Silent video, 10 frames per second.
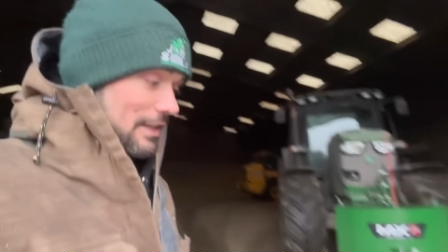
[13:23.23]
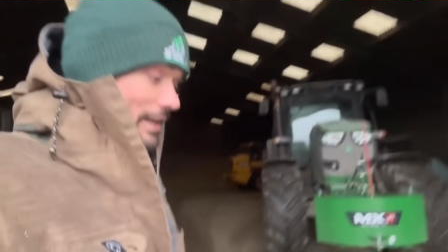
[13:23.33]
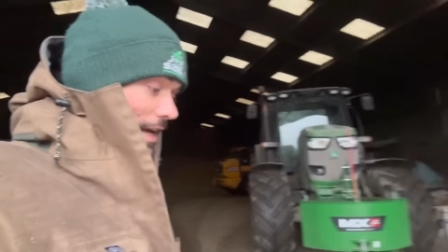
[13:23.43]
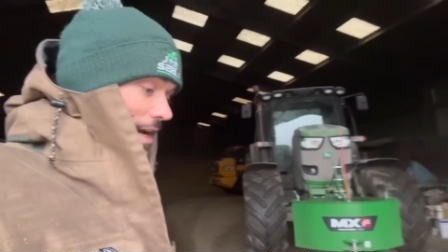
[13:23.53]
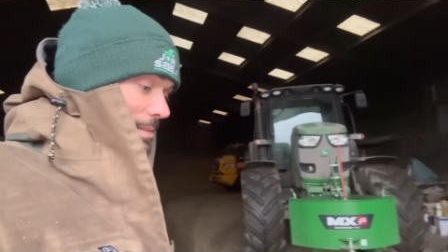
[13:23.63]

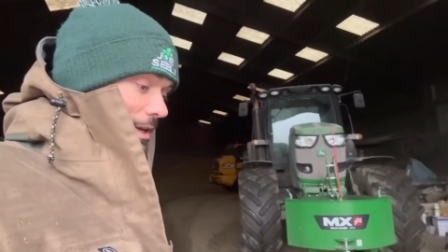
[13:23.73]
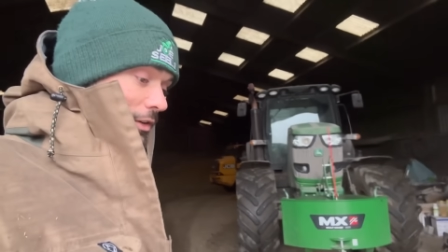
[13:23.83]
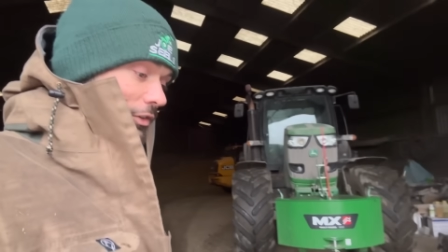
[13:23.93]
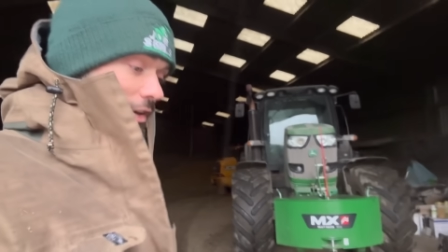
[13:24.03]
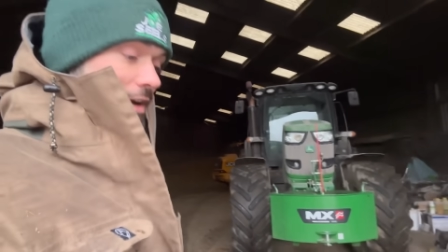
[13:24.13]
Um, it
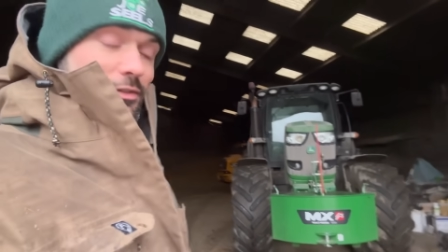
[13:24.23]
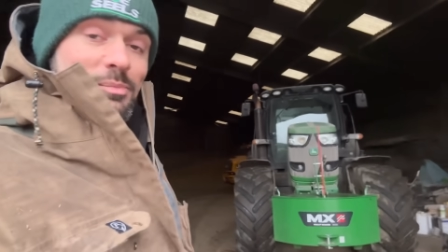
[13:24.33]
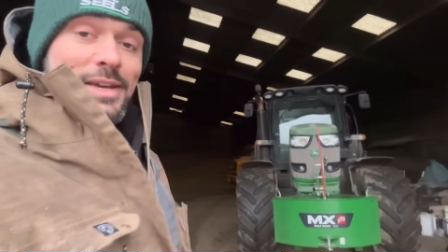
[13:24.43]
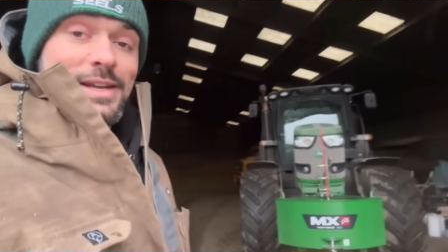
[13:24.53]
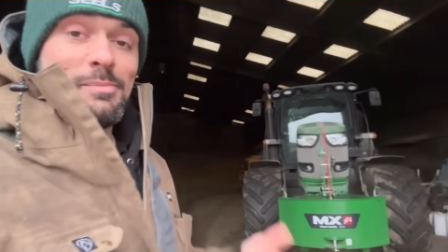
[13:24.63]
doesn't have to
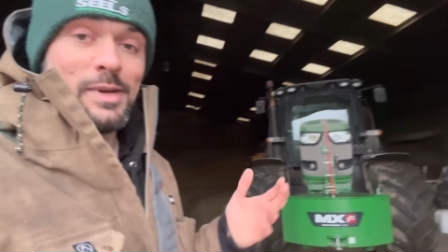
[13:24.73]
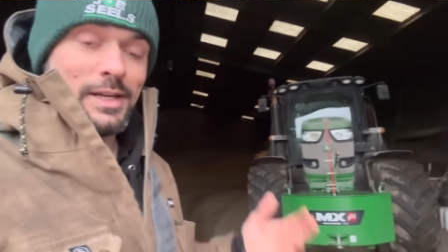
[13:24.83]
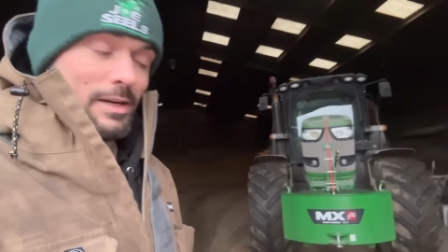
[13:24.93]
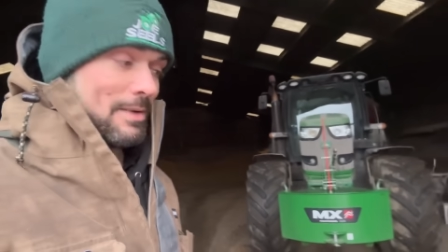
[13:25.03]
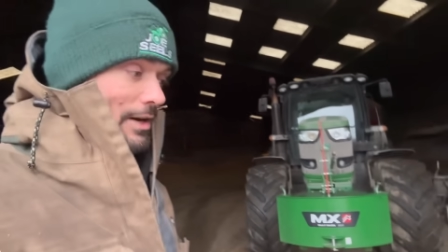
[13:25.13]
be a big
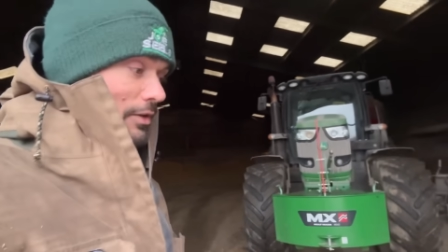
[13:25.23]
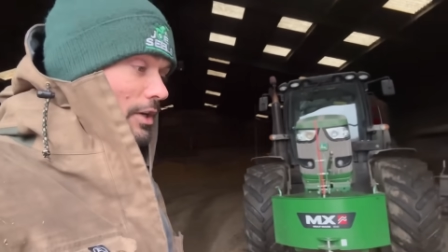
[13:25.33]
amount.